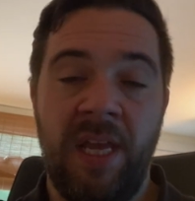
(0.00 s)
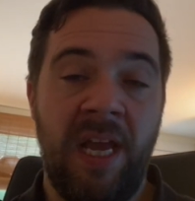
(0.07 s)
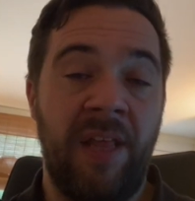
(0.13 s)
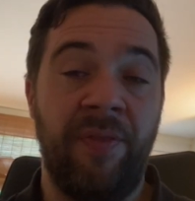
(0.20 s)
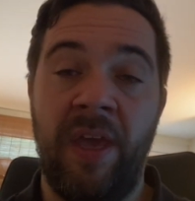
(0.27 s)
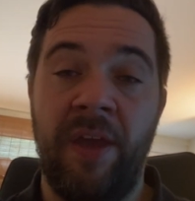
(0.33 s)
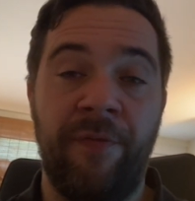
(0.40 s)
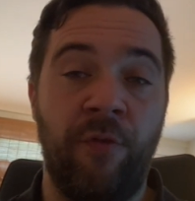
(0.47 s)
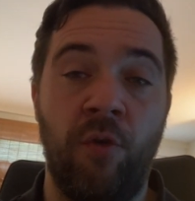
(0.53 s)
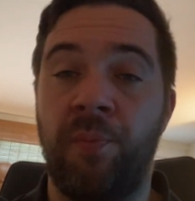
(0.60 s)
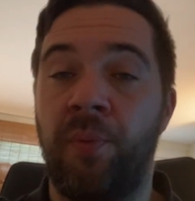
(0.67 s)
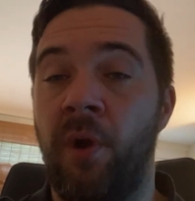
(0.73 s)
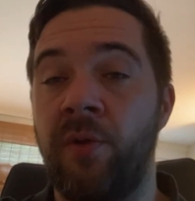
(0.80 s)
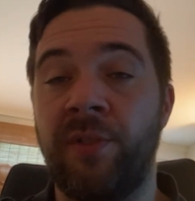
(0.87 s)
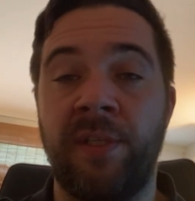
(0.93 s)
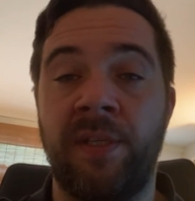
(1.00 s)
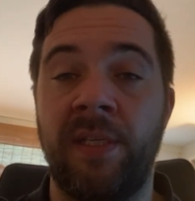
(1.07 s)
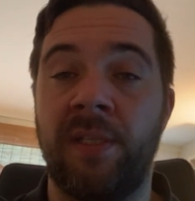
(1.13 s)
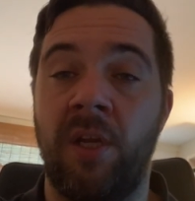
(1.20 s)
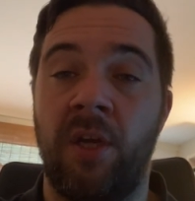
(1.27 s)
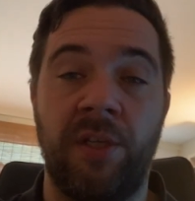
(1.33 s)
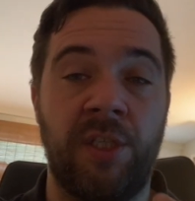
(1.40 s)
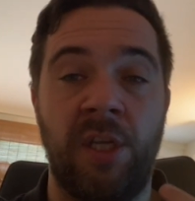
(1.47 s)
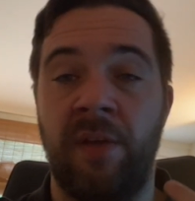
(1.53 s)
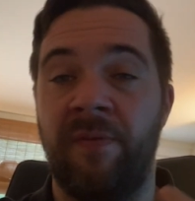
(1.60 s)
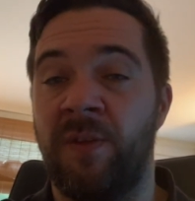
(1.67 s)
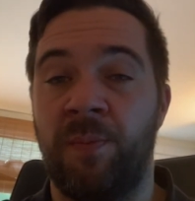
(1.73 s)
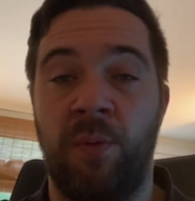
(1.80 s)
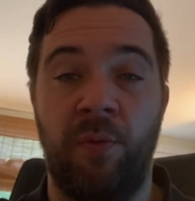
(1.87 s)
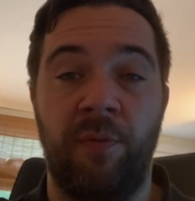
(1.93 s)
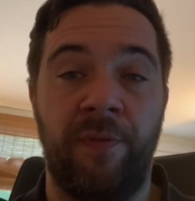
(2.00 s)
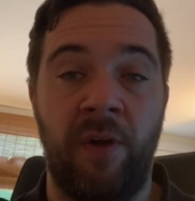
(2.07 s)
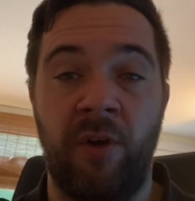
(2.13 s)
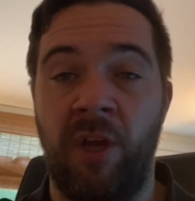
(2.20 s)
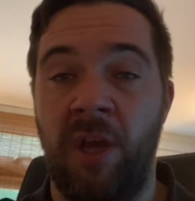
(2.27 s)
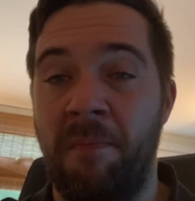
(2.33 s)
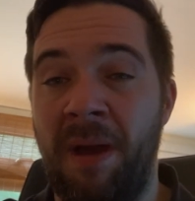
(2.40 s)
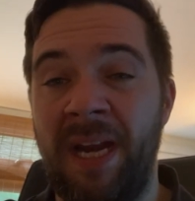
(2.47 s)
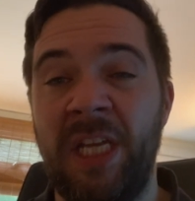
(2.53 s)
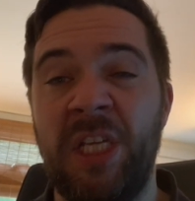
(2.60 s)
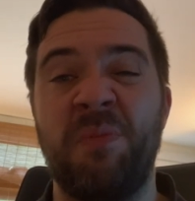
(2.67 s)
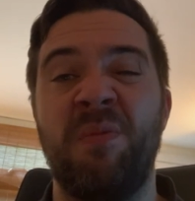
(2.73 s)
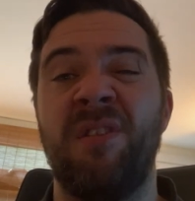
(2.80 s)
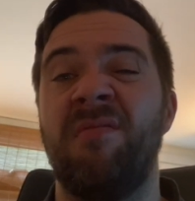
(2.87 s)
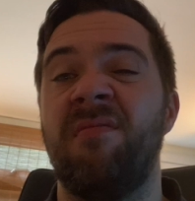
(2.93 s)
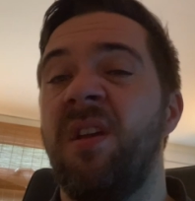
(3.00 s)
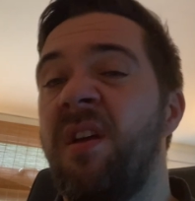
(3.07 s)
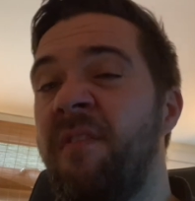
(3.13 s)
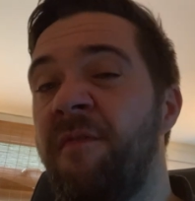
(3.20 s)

And therefore processes like service portfolio management,